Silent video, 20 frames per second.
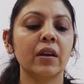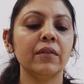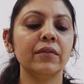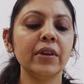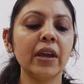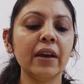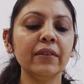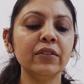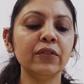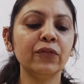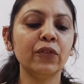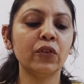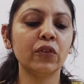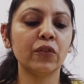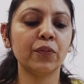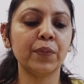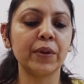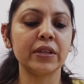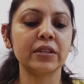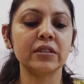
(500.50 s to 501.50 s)
We have the Four
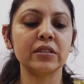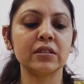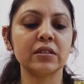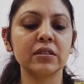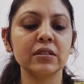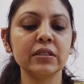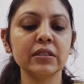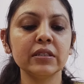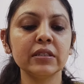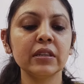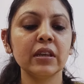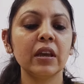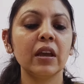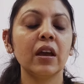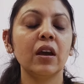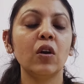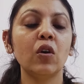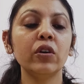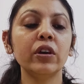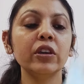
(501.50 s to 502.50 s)
of Pentacles.
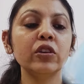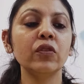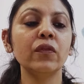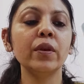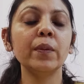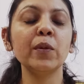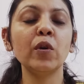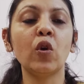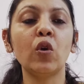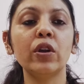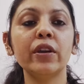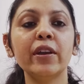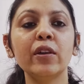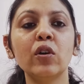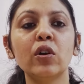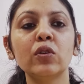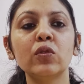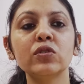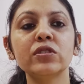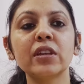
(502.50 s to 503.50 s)
Okay, you will be
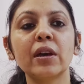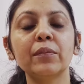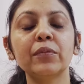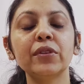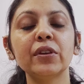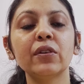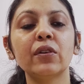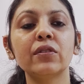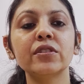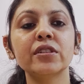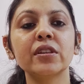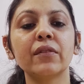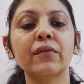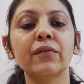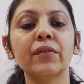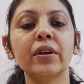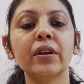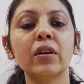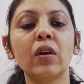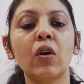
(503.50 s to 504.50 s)
holding on to something or
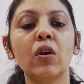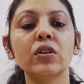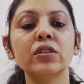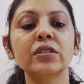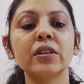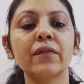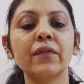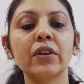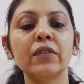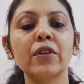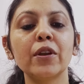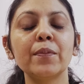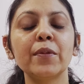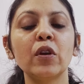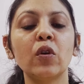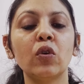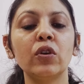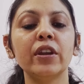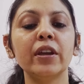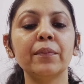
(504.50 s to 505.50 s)
someone, or someone will
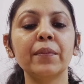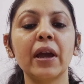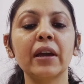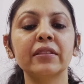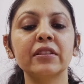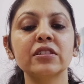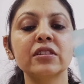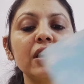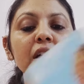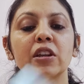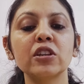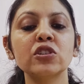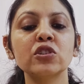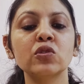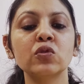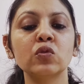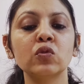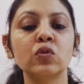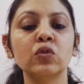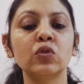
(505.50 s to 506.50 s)
be holding back this
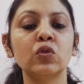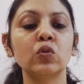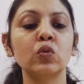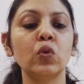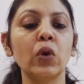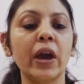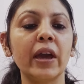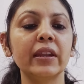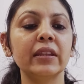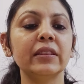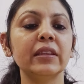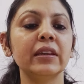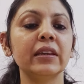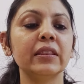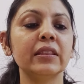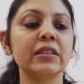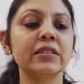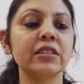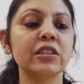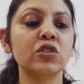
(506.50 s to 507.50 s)
urge to do anything
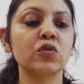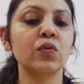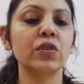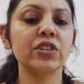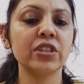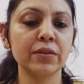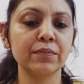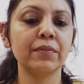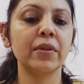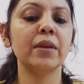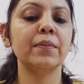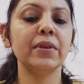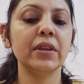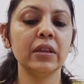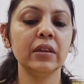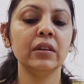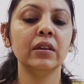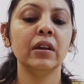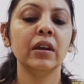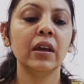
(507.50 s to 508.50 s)
in this situation,
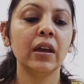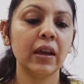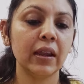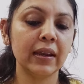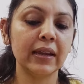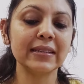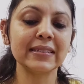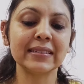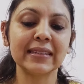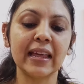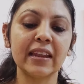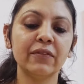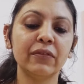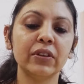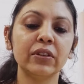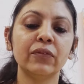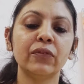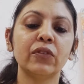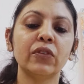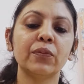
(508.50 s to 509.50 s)
maybe. Let's
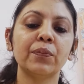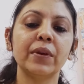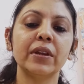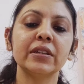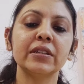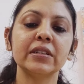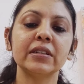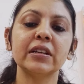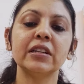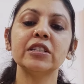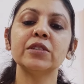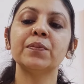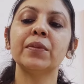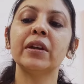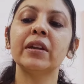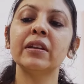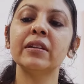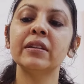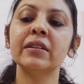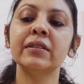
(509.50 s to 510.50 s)
clarify the Four of Pentacles.
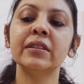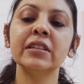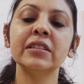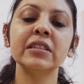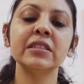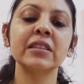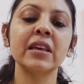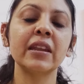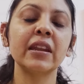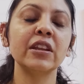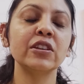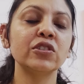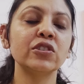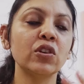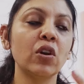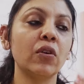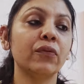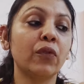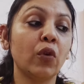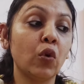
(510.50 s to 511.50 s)
But this is
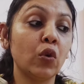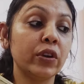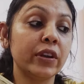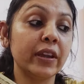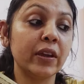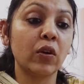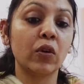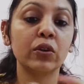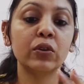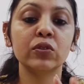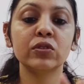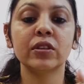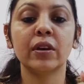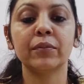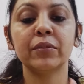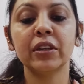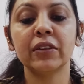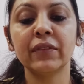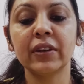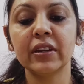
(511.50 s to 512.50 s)
energy of holding on to
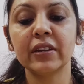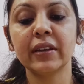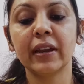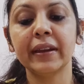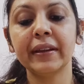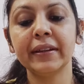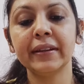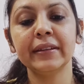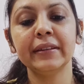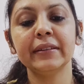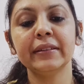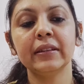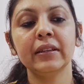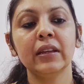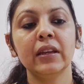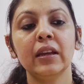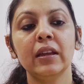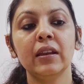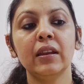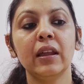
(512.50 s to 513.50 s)
something very tightly.
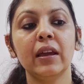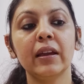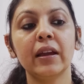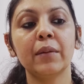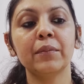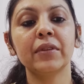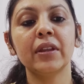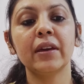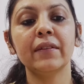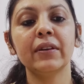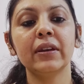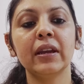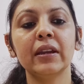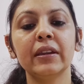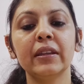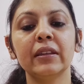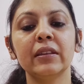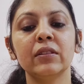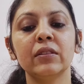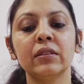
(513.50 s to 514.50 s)
Like, I'm never
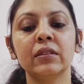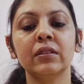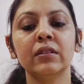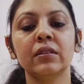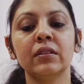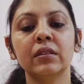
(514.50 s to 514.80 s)
letting